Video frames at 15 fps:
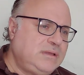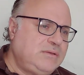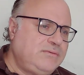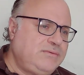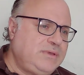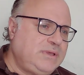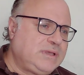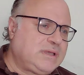
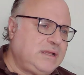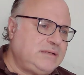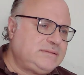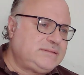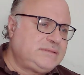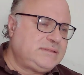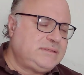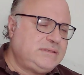
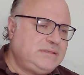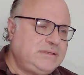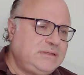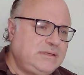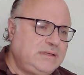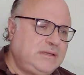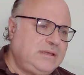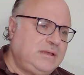vehicles.
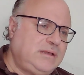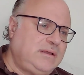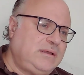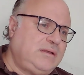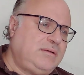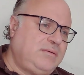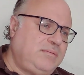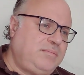
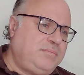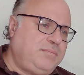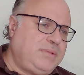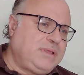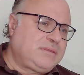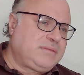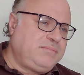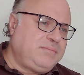
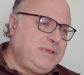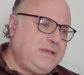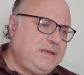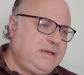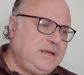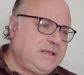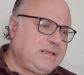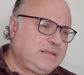But many
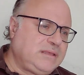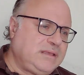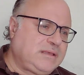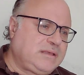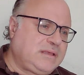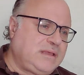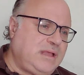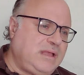electric
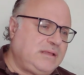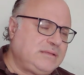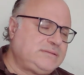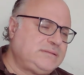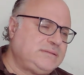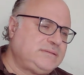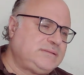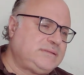
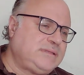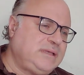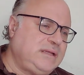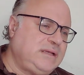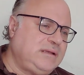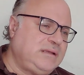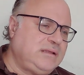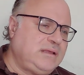cars
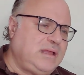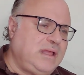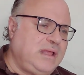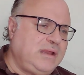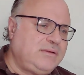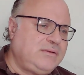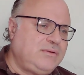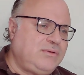still
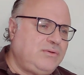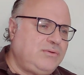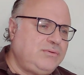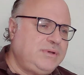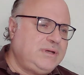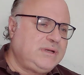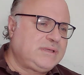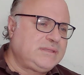run on
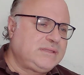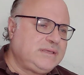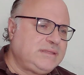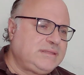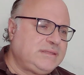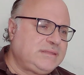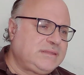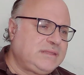
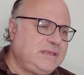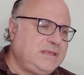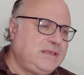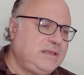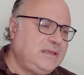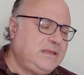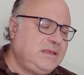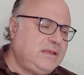
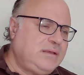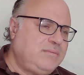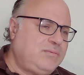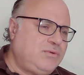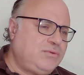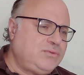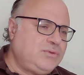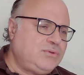electricity
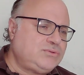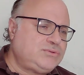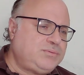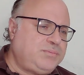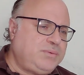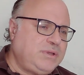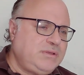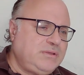produced
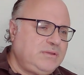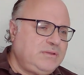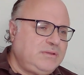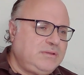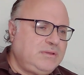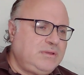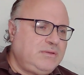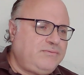
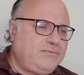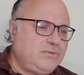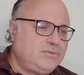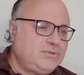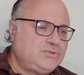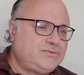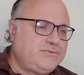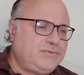
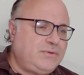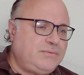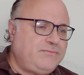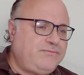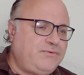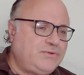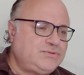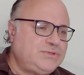from
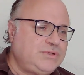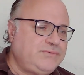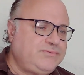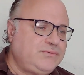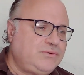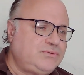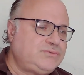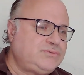fossil
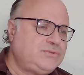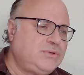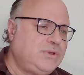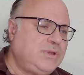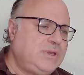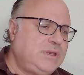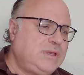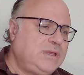fuels,
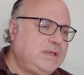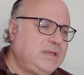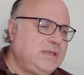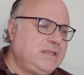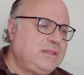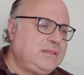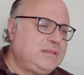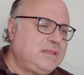
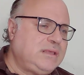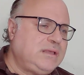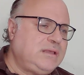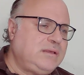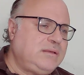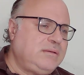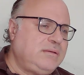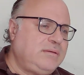and the
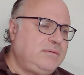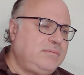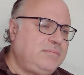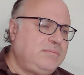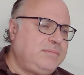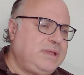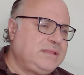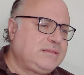
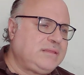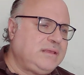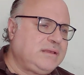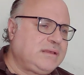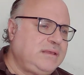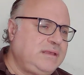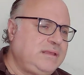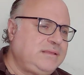
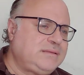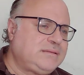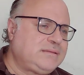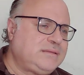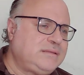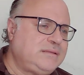batteries